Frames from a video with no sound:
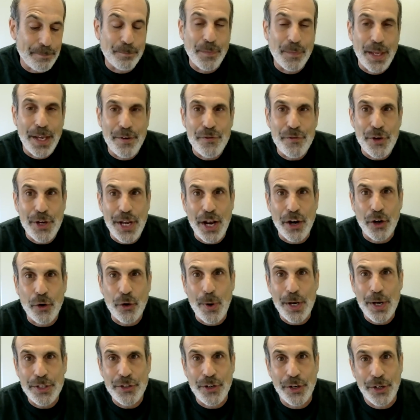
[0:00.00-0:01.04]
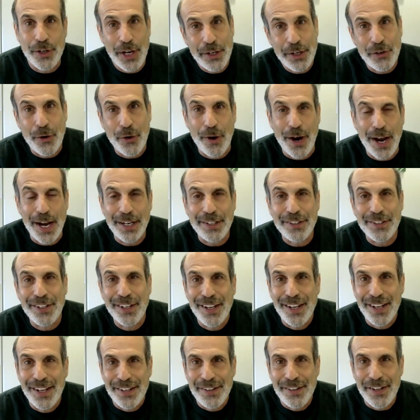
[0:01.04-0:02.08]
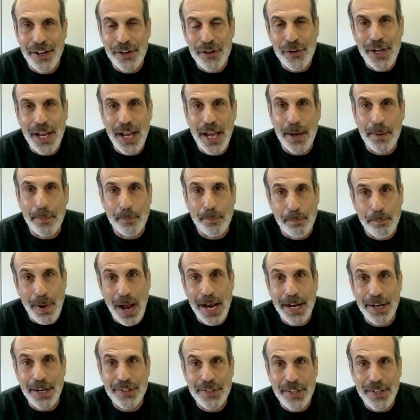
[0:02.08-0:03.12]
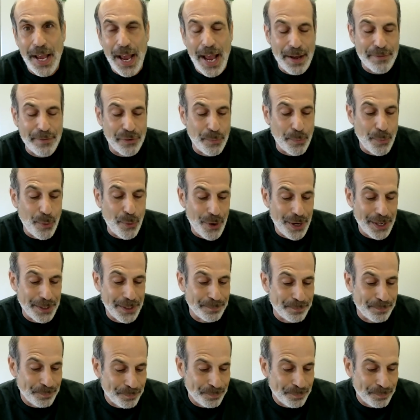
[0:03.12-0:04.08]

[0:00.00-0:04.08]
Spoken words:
if you get a question incorrect, then you get minus ½ a point.